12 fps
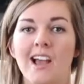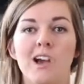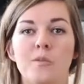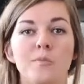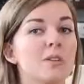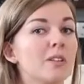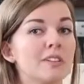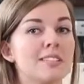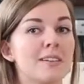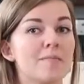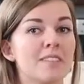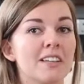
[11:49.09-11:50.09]
I hope you learned
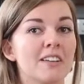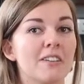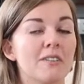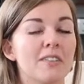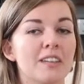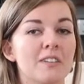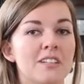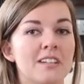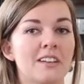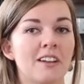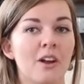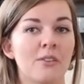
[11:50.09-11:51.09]
something new that you
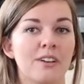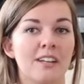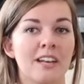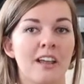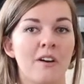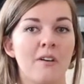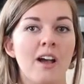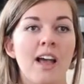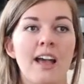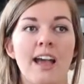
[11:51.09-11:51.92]
didn't already know.